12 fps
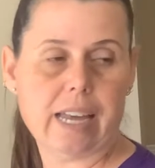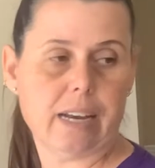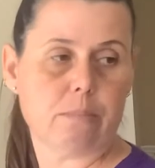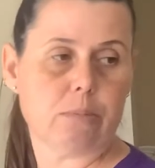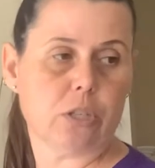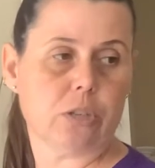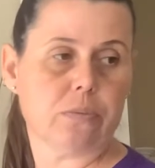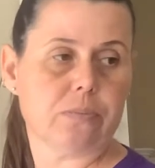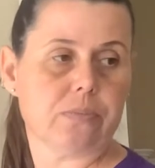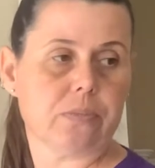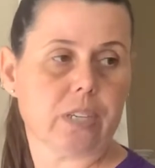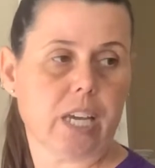up to.
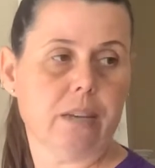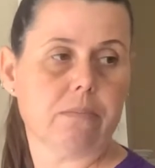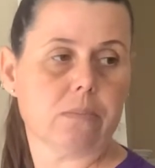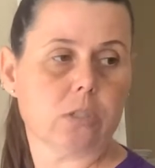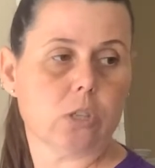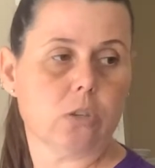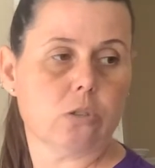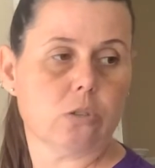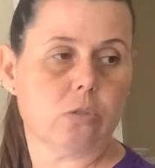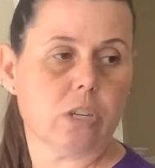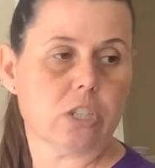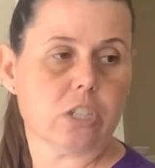Okay? Go do
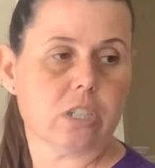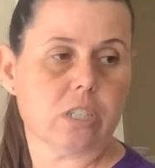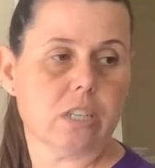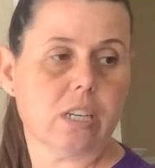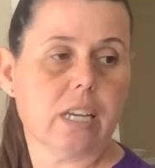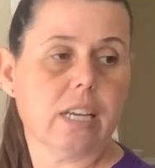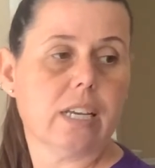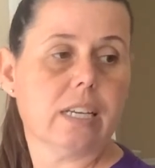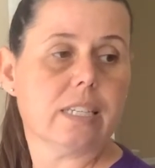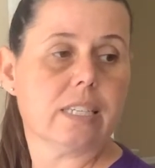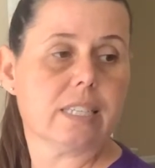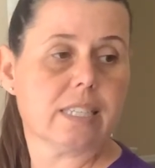question
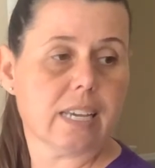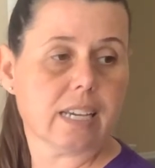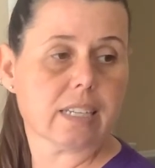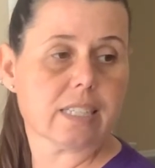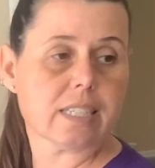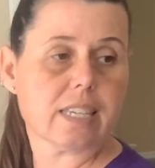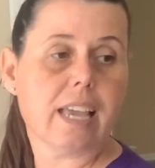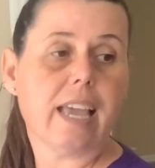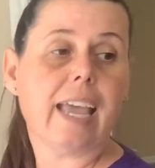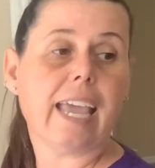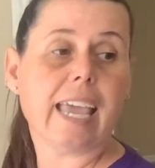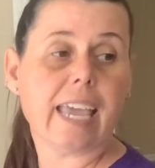6
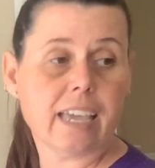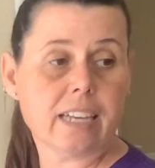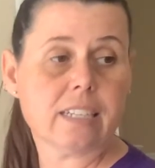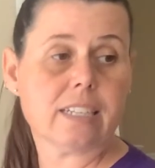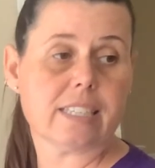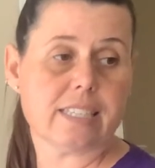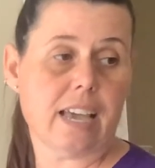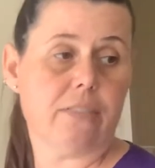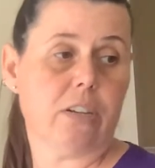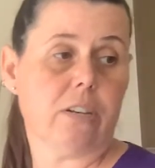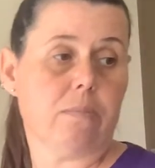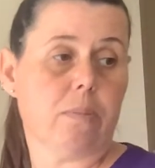and
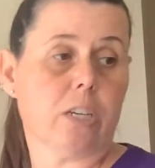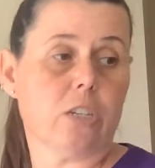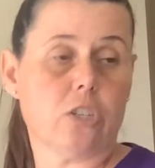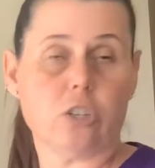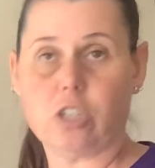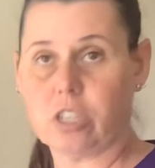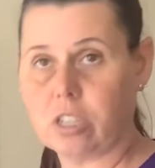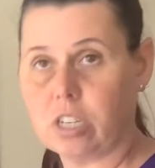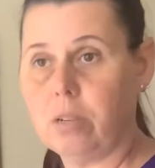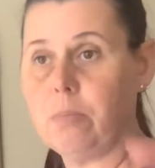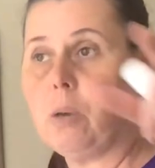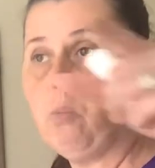7 because you're just
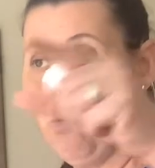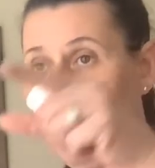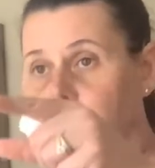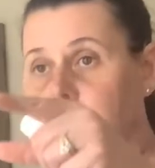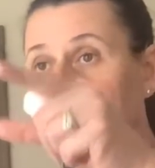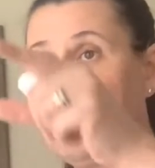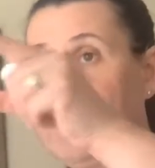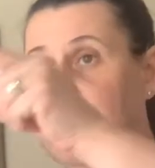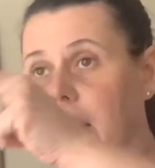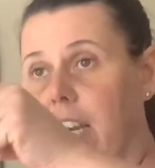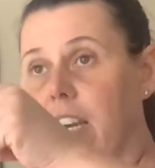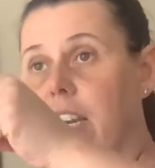going to be walking
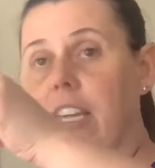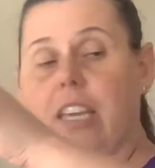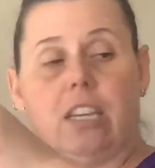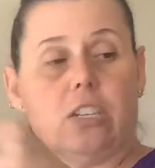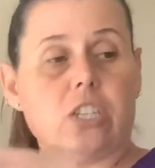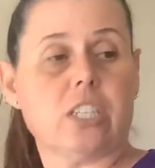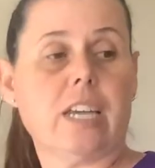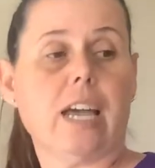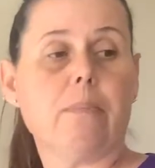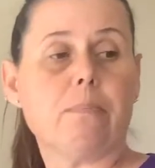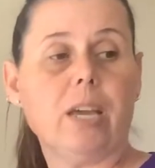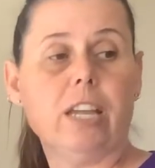in each
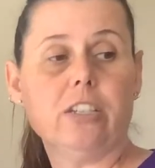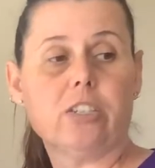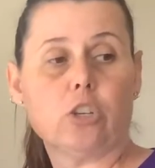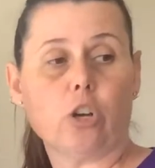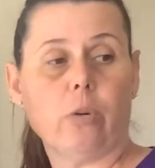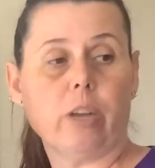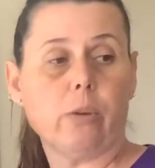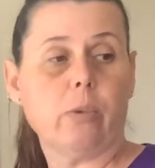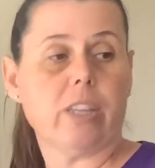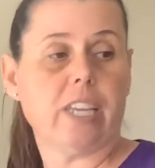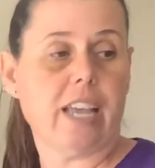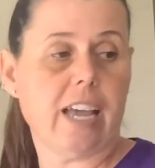step and showing
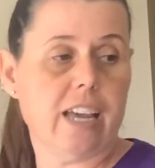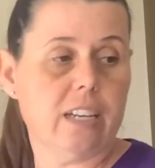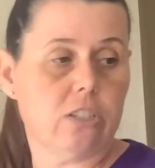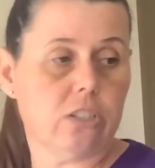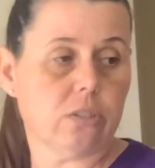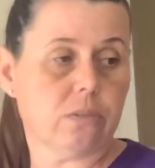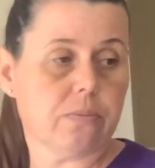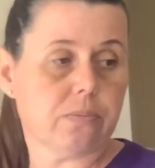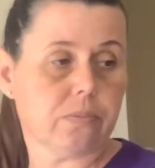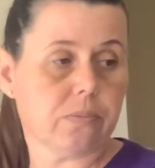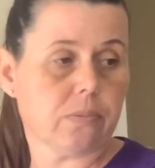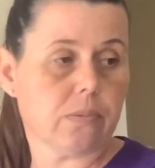what they add to.
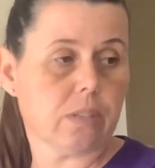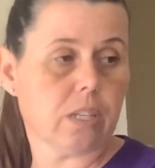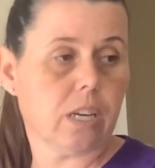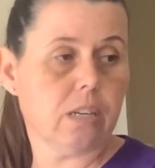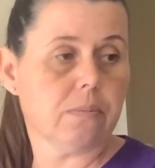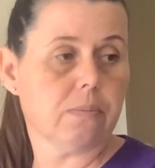Okay?